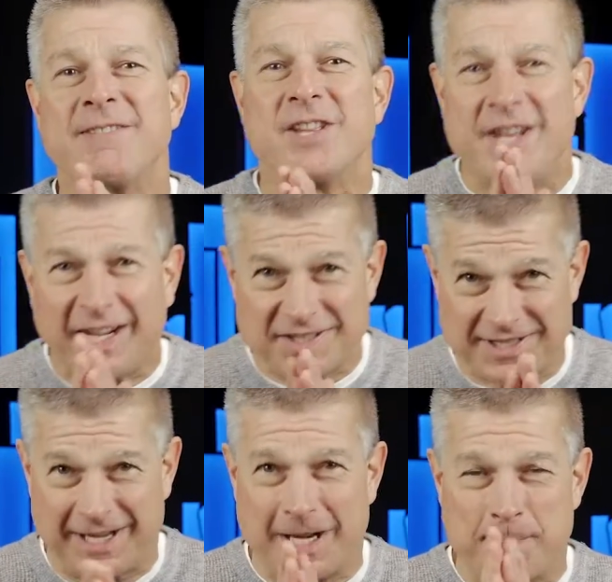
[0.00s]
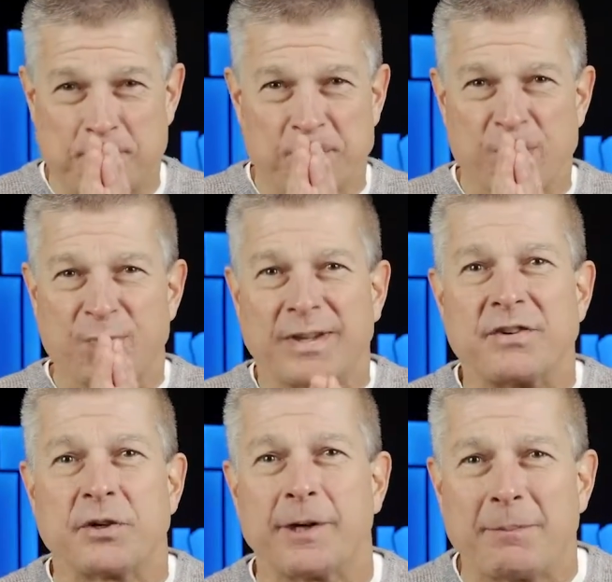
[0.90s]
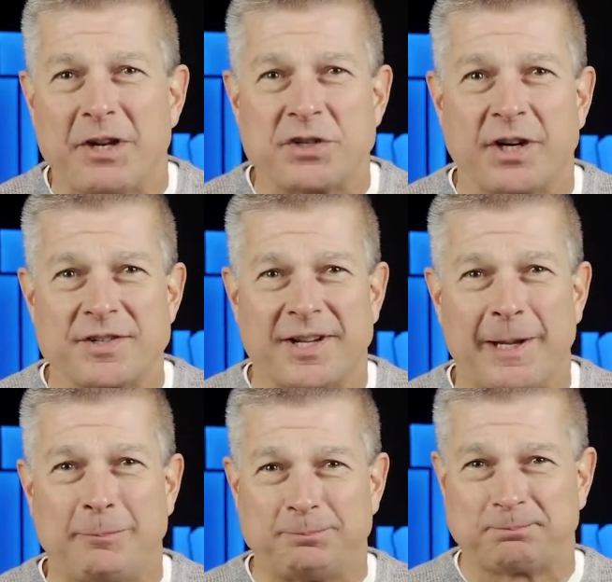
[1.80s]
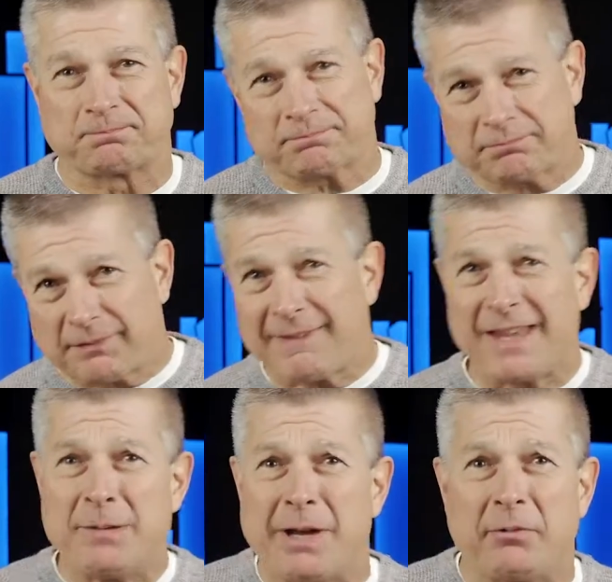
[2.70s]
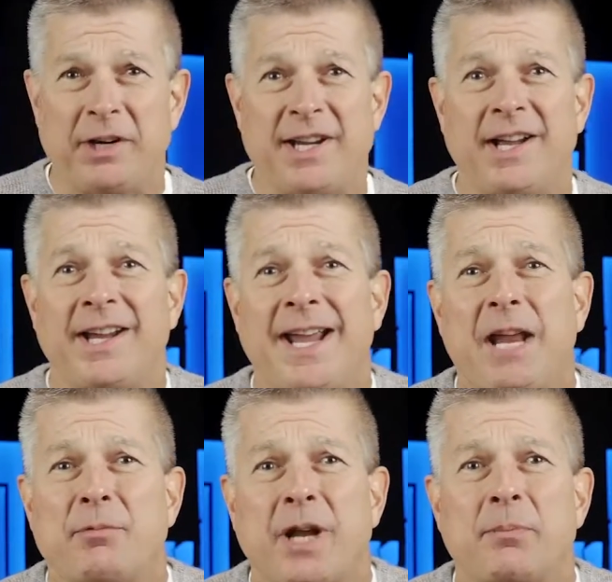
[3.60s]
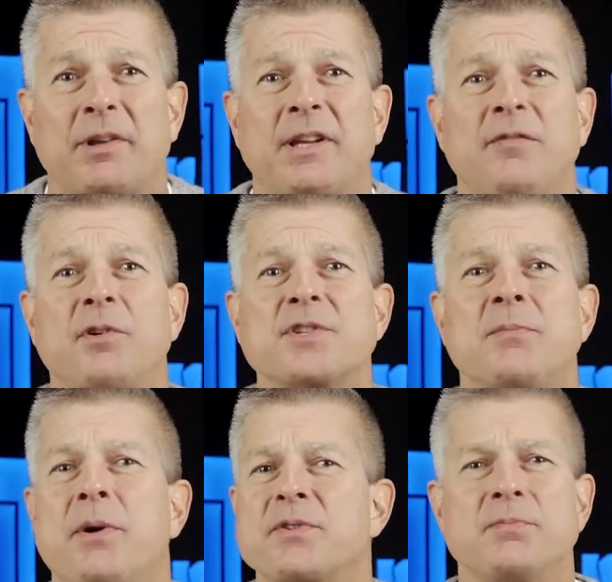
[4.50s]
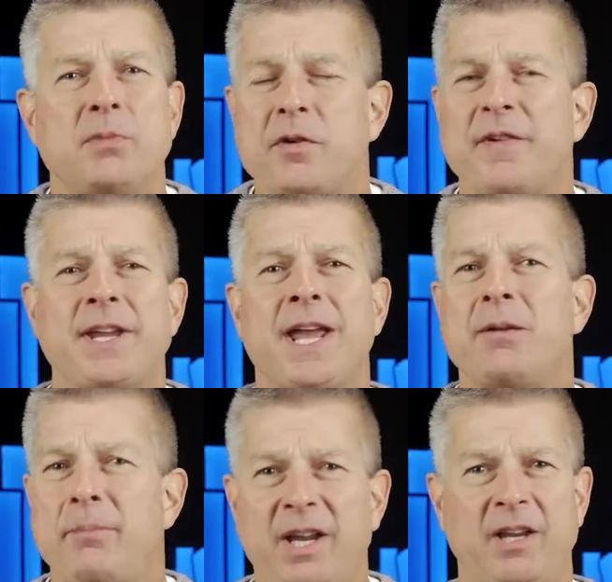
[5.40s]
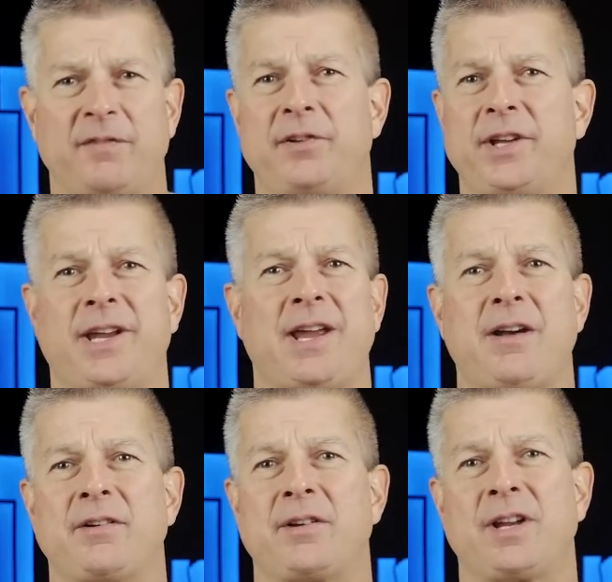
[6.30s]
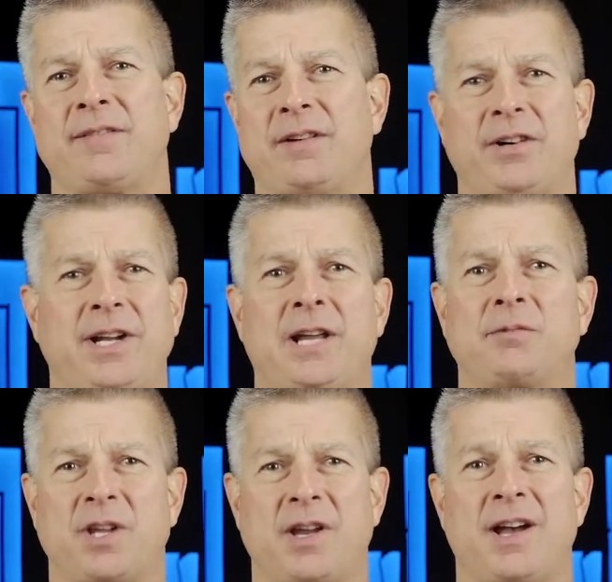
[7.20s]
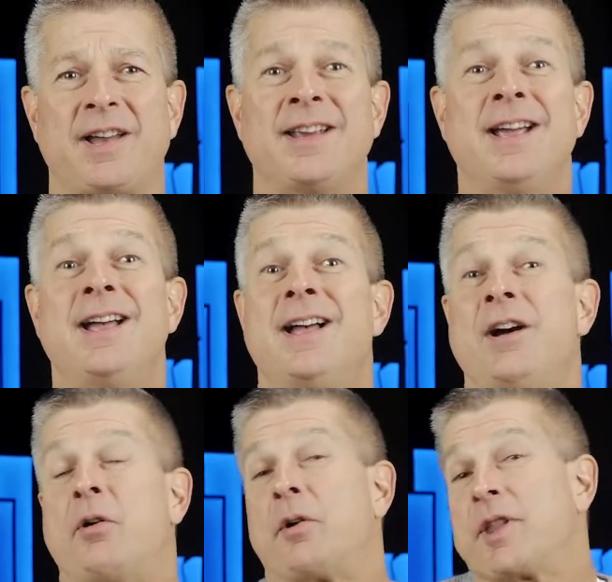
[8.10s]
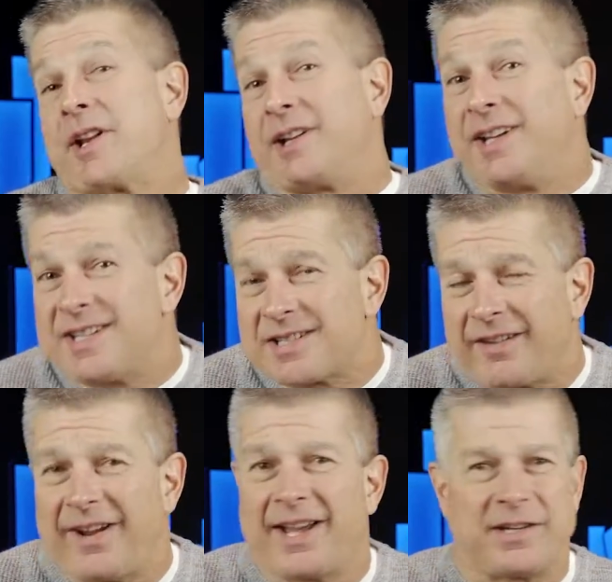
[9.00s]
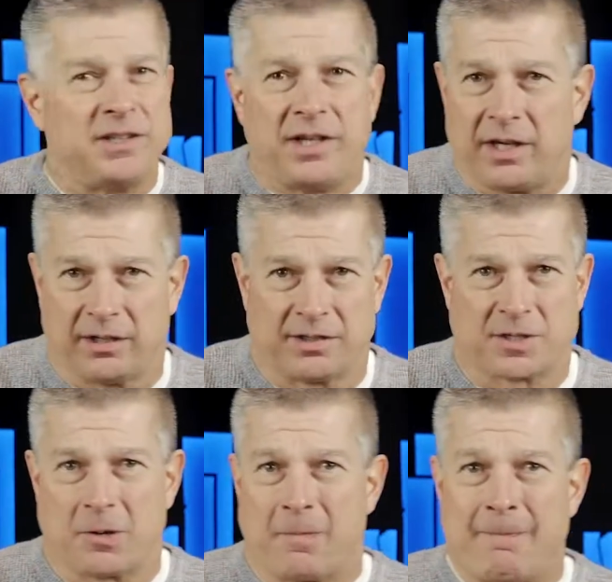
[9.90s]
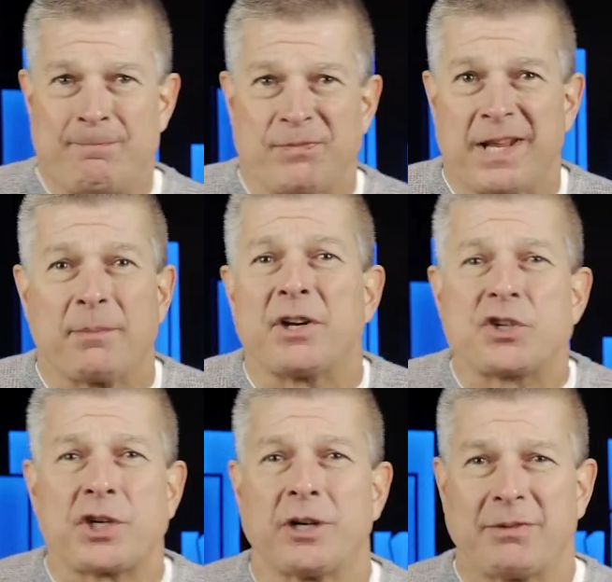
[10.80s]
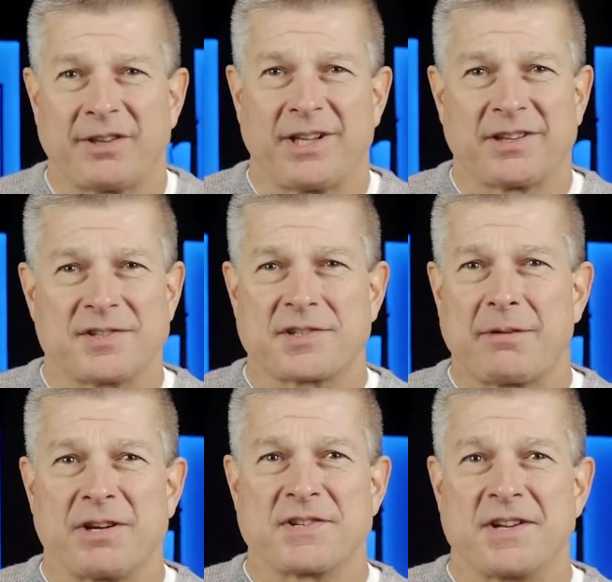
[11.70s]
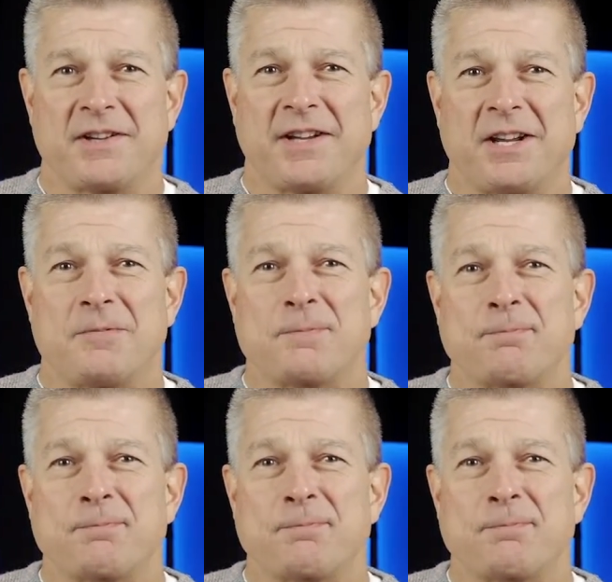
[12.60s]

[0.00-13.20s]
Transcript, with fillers: The next day, during my chair time and my reading, I had what I believe was the most moving and meaningful encounter that I've ever had with God, or that at least I've had in years. And I'm going to share about that this coming Sunday.